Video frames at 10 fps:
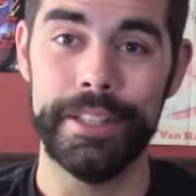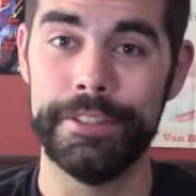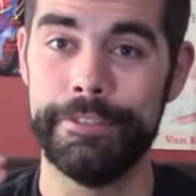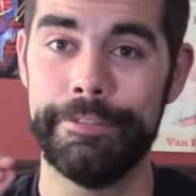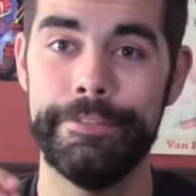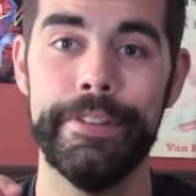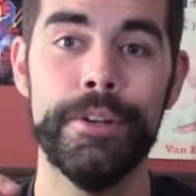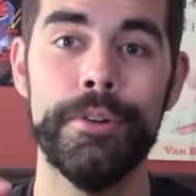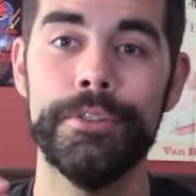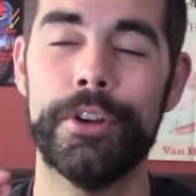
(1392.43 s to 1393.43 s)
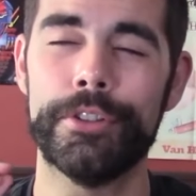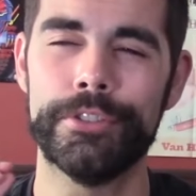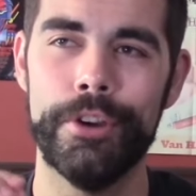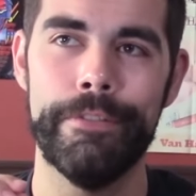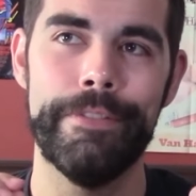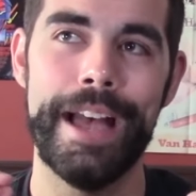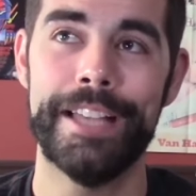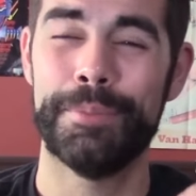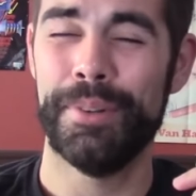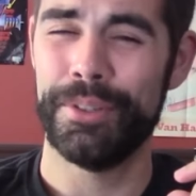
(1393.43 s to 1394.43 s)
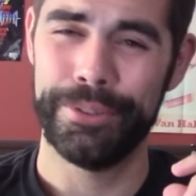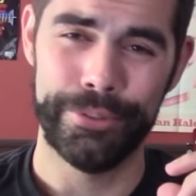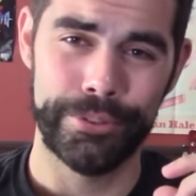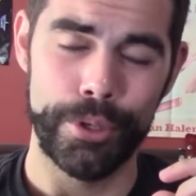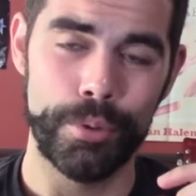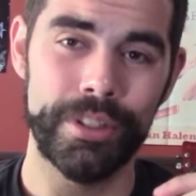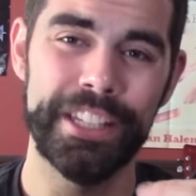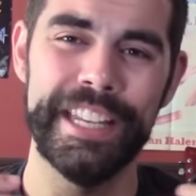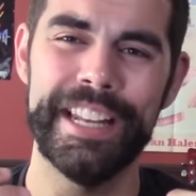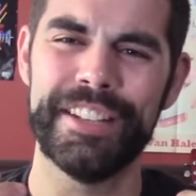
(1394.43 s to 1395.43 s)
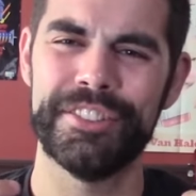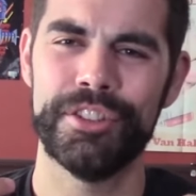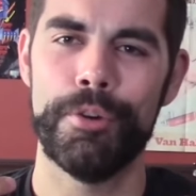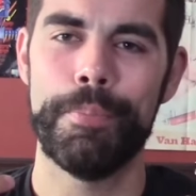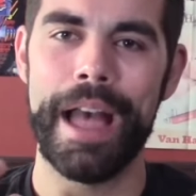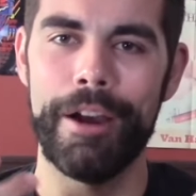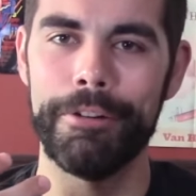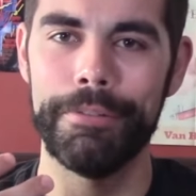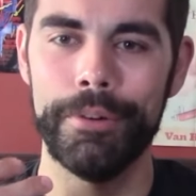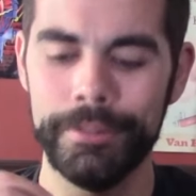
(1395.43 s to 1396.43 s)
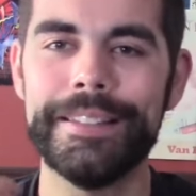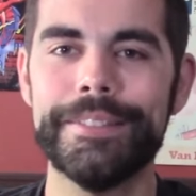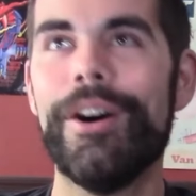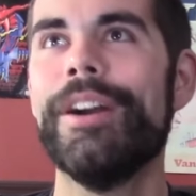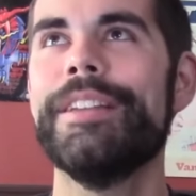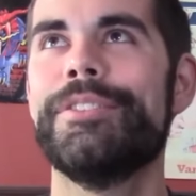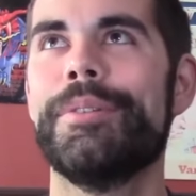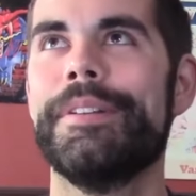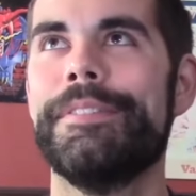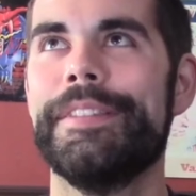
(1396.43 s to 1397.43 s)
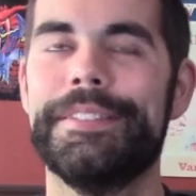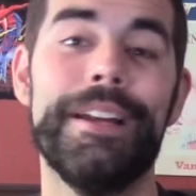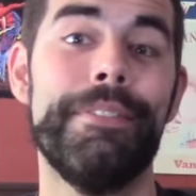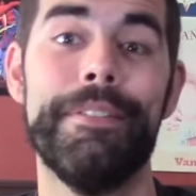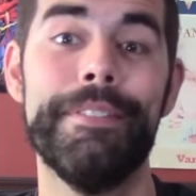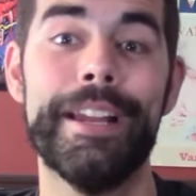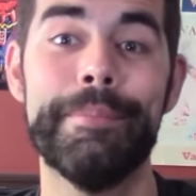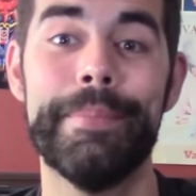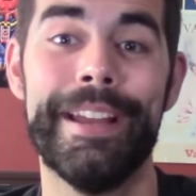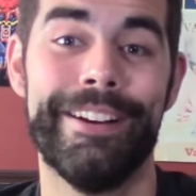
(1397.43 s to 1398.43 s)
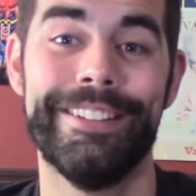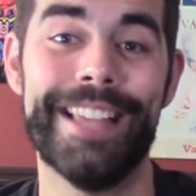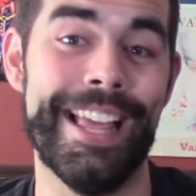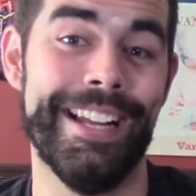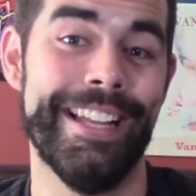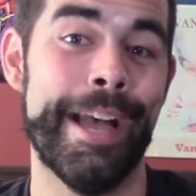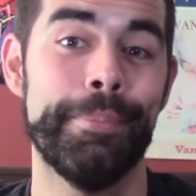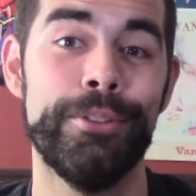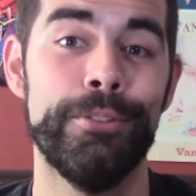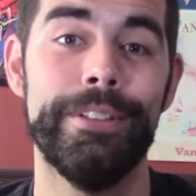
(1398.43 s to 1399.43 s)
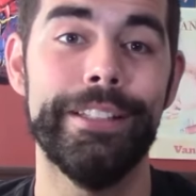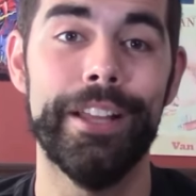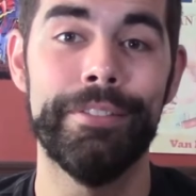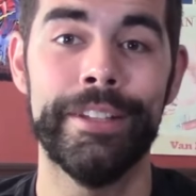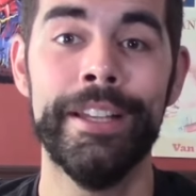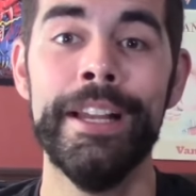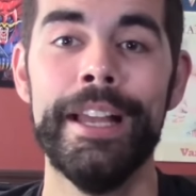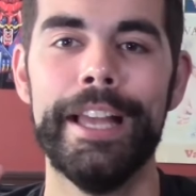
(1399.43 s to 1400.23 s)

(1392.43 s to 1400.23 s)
His fills are so fast, but also so clean and so powerful. This song is sort of the stuff of nightmares, and I absolutely love it.